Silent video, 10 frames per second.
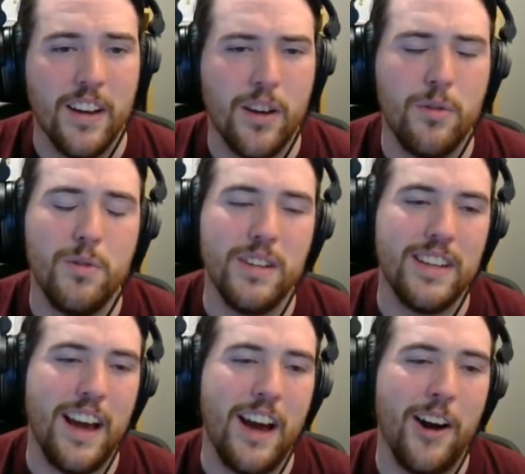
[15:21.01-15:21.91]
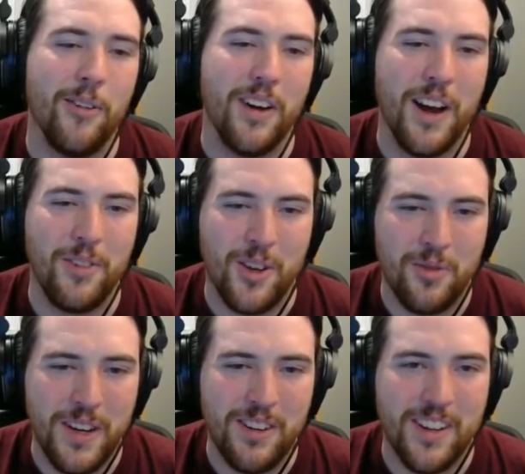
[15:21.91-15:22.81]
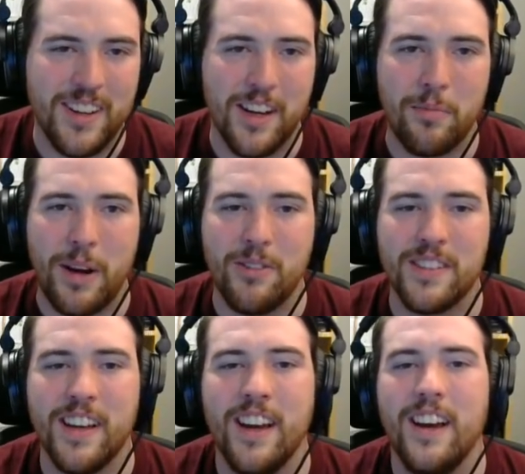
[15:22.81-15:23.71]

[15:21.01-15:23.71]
Go do it now. I have a career to think about.